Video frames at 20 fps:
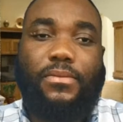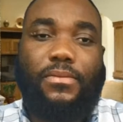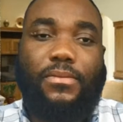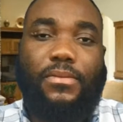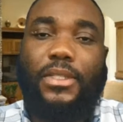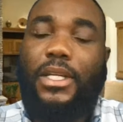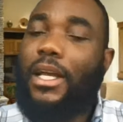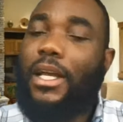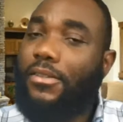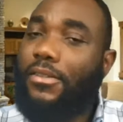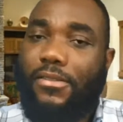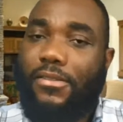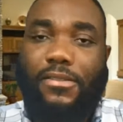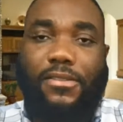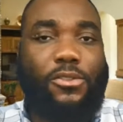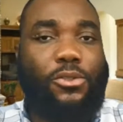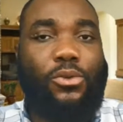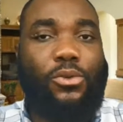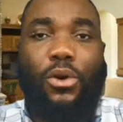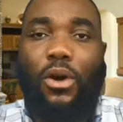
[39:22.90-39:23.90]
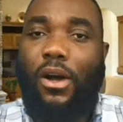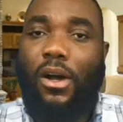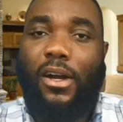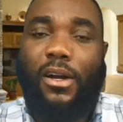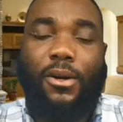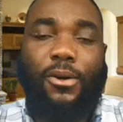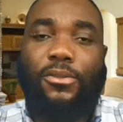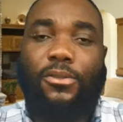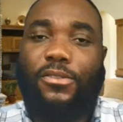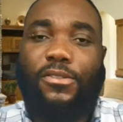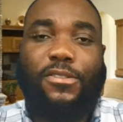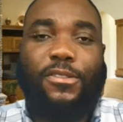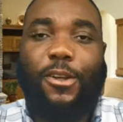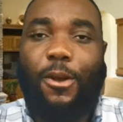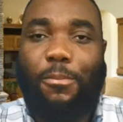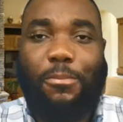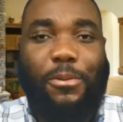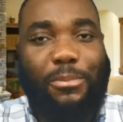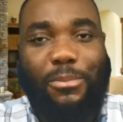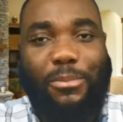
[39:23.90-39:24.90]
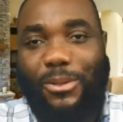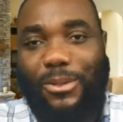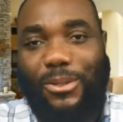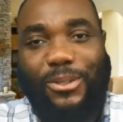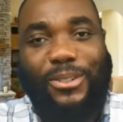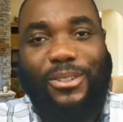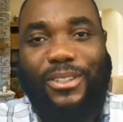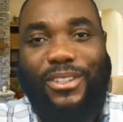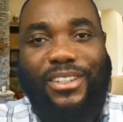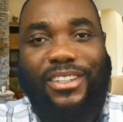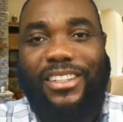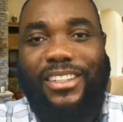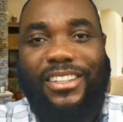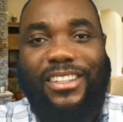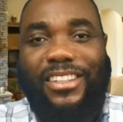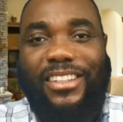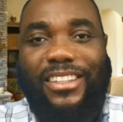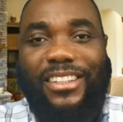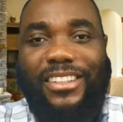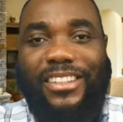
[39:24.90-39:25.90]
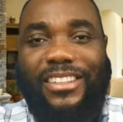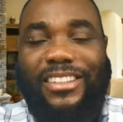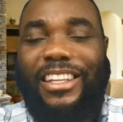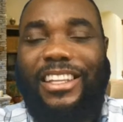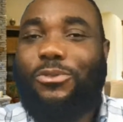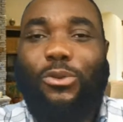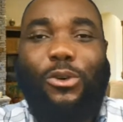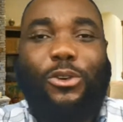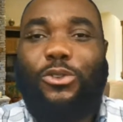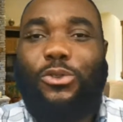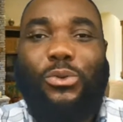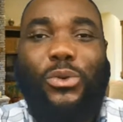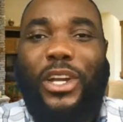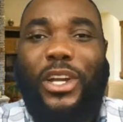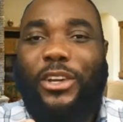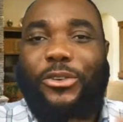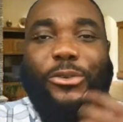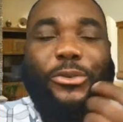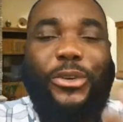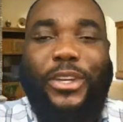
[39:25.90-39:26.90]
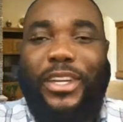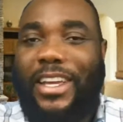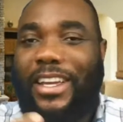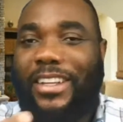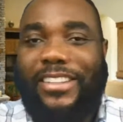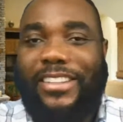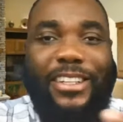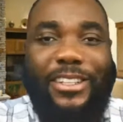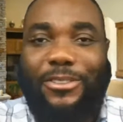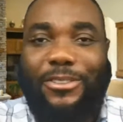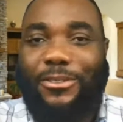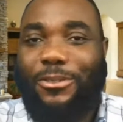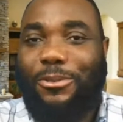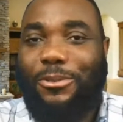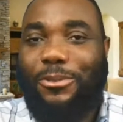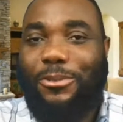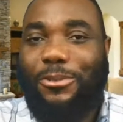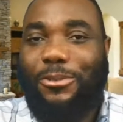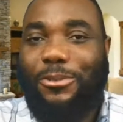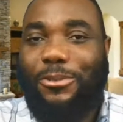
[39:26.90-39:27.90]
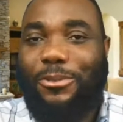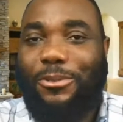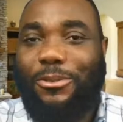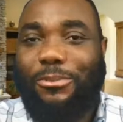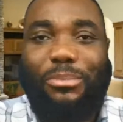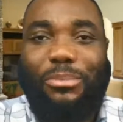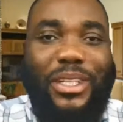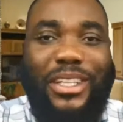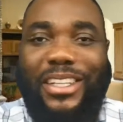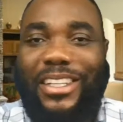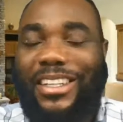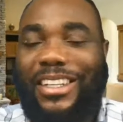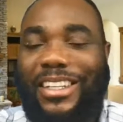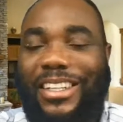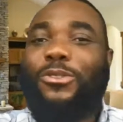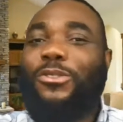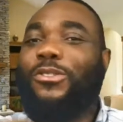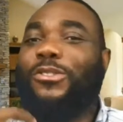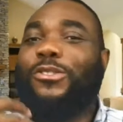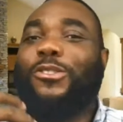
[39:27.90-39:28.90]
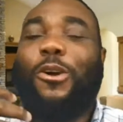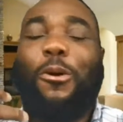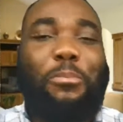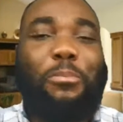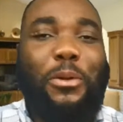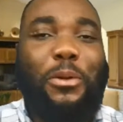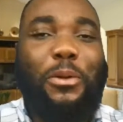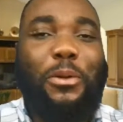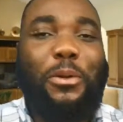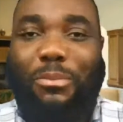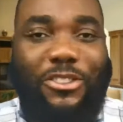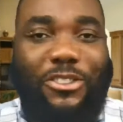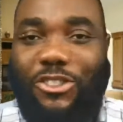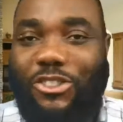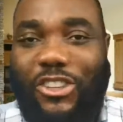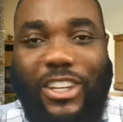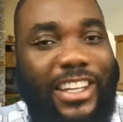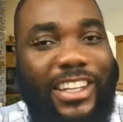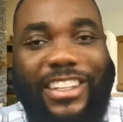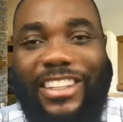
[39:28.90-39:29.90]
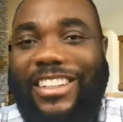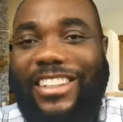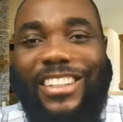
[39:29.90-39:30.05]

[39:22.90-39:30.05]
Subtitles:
Yes, you are unstoppable. That's what you were created to be, an unstoppable machine.